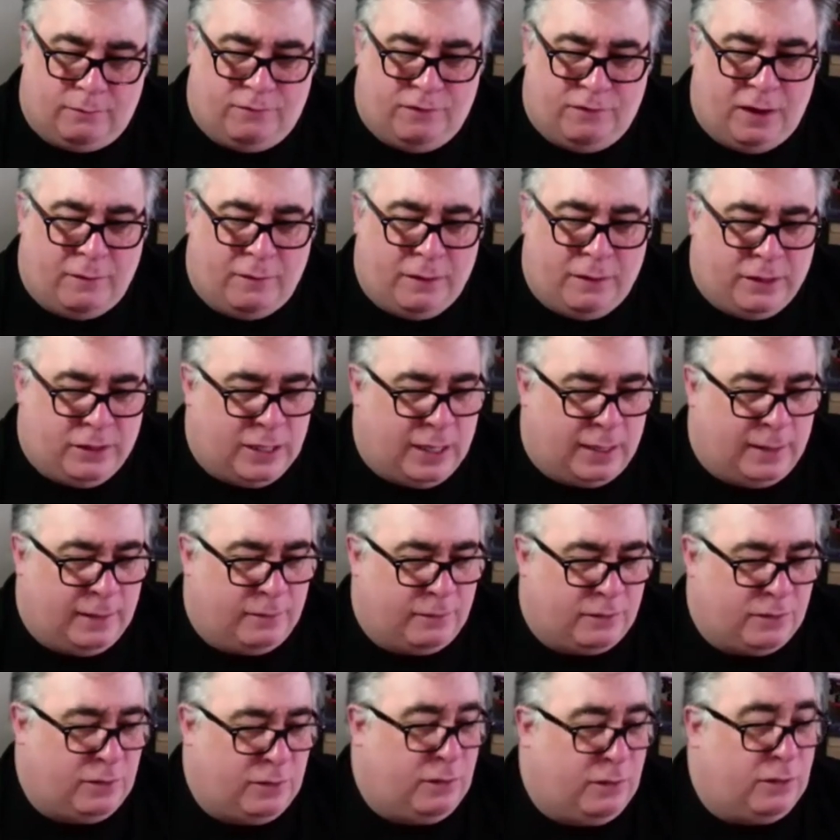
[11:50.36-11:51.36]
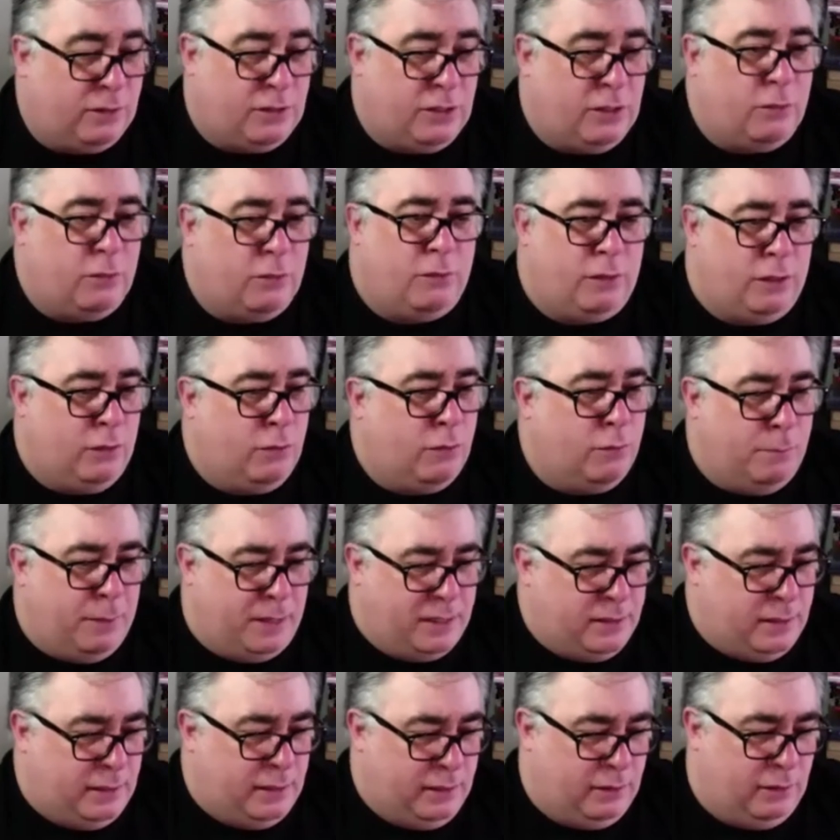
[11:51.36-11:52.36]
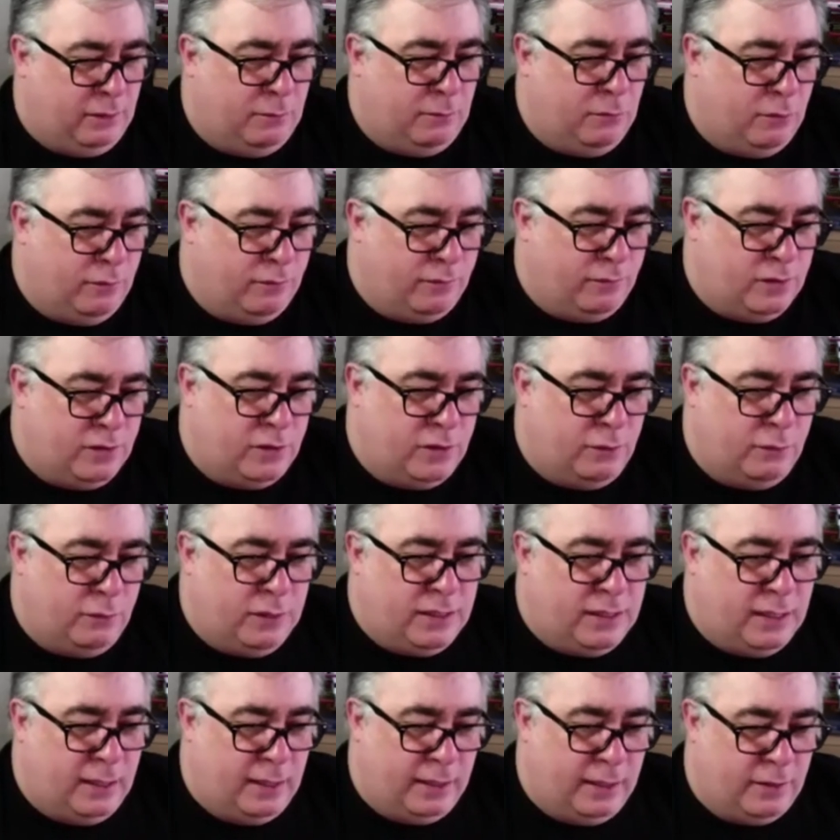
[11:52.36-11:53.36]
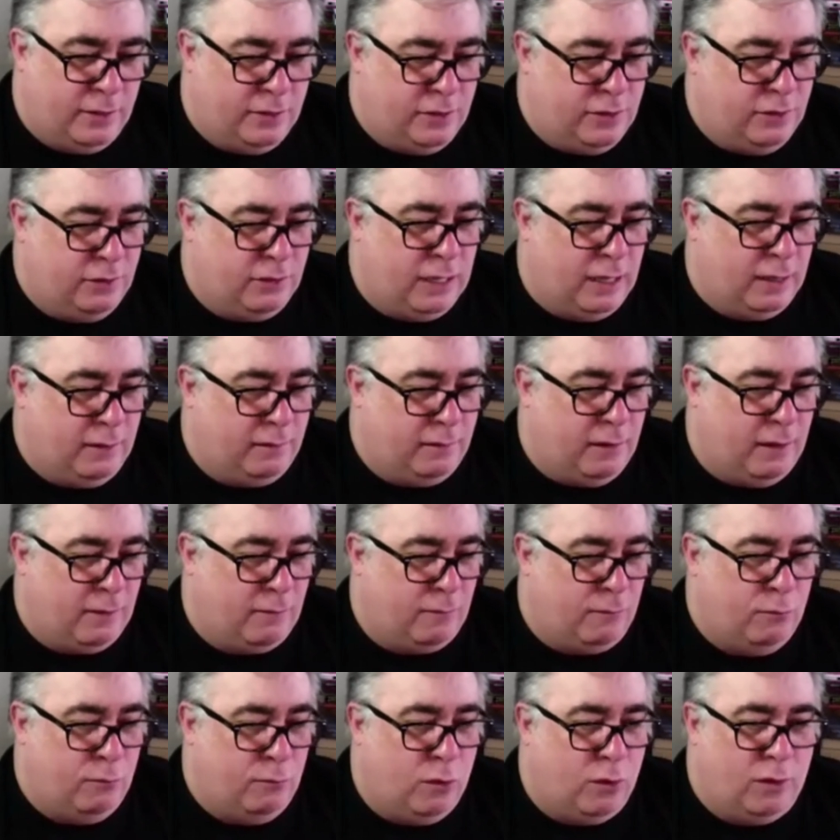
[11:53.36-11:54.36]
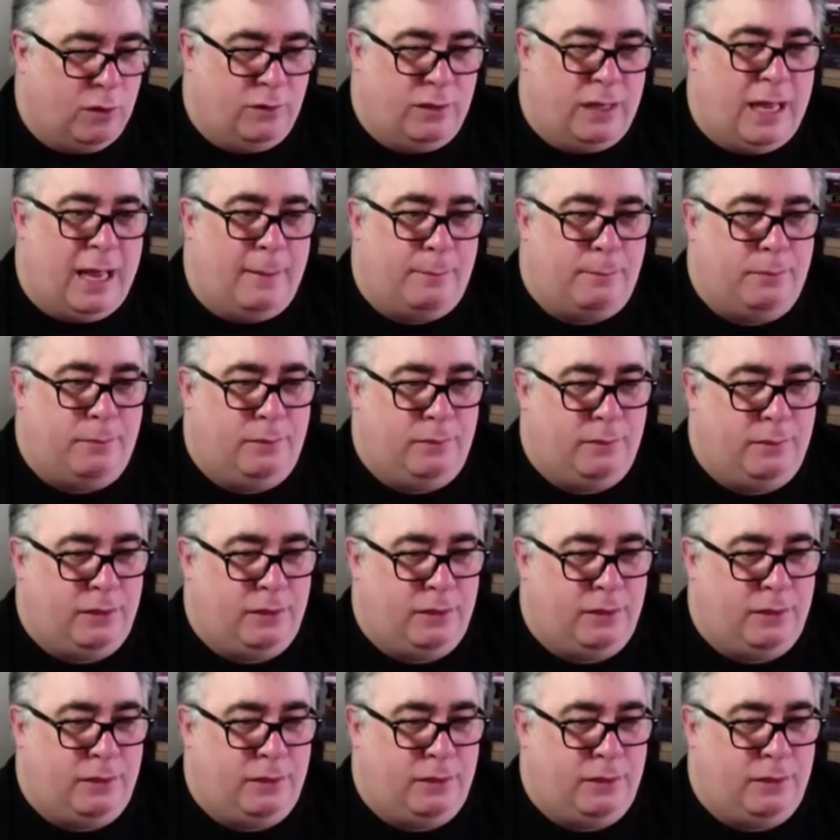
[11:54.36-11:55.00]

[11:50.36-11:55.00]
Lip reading: very challenging because you're basically doing more of the storytelling because you get like what happened.